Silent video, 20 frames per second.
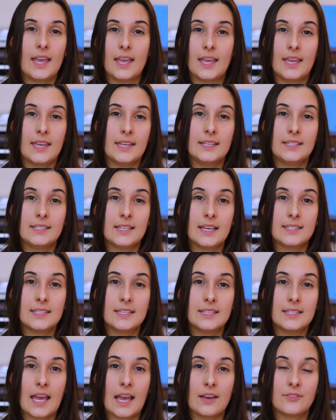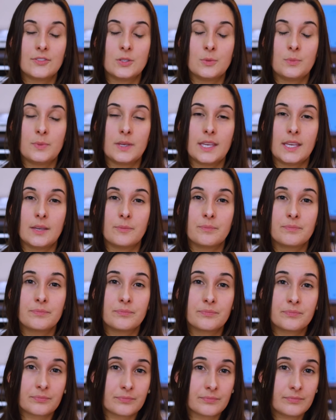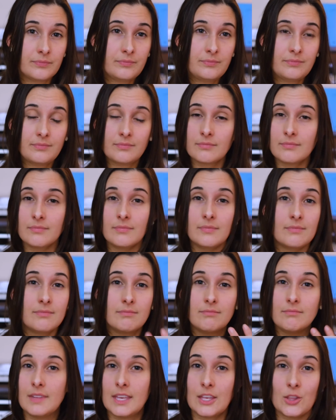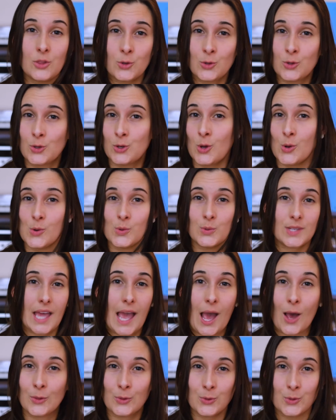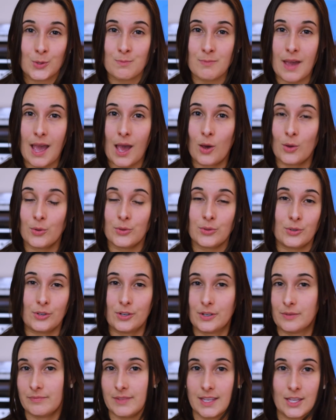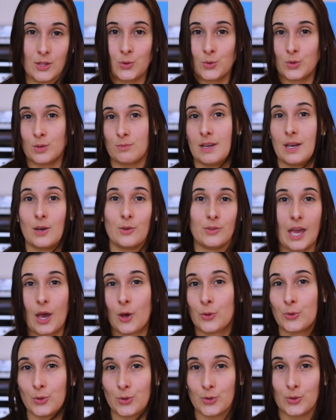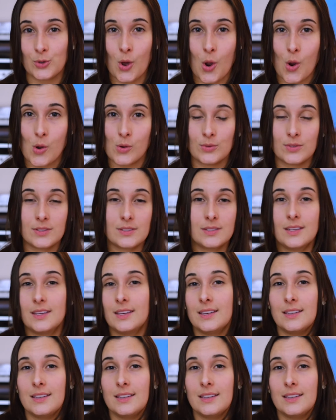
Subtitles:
And it doesn't have to be in through the nose, out through the mouth, or in through the mouth, out through the nose.